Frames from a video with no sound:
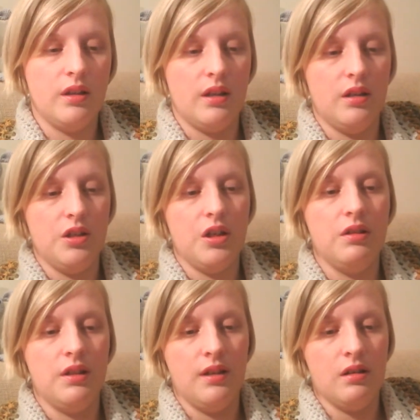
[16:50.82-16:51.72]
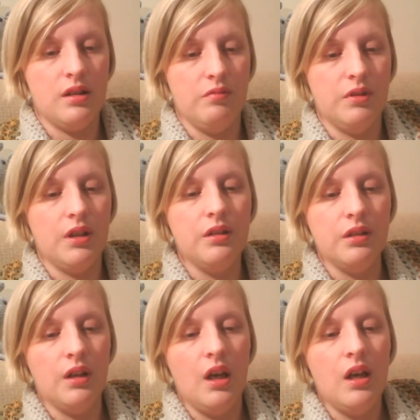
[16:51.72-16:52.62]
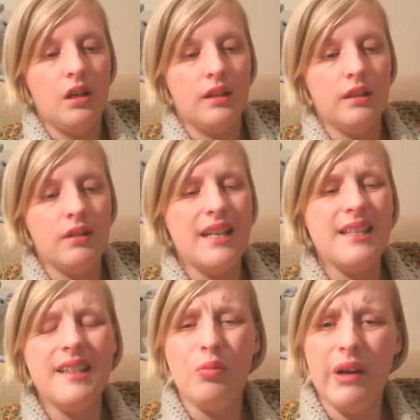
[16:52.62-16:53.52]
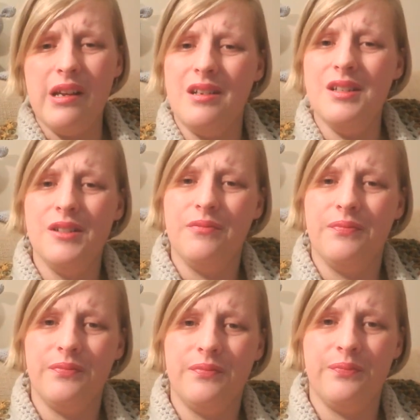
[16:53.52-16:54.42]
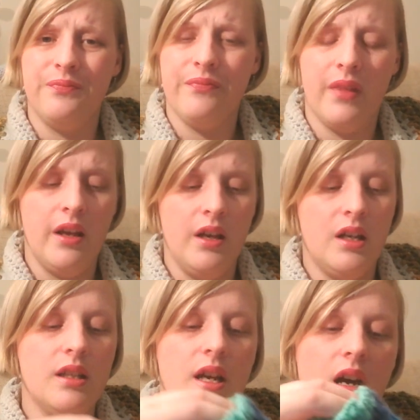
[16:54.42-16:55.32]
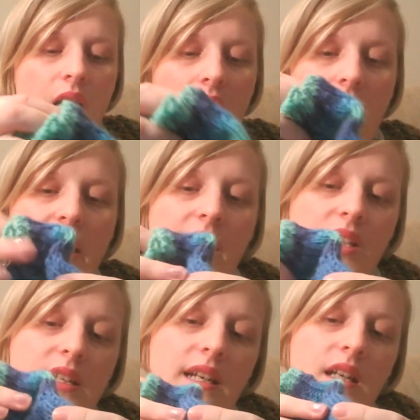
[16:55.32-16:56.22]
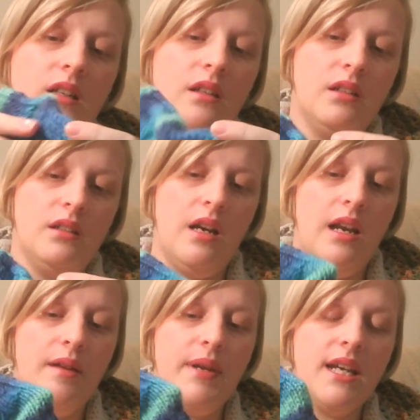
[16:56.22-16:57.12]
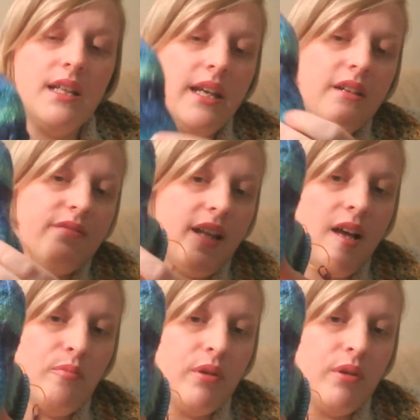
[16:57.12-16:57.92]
that I showed in the last episode. Now, is it weird that I like making the heel flap,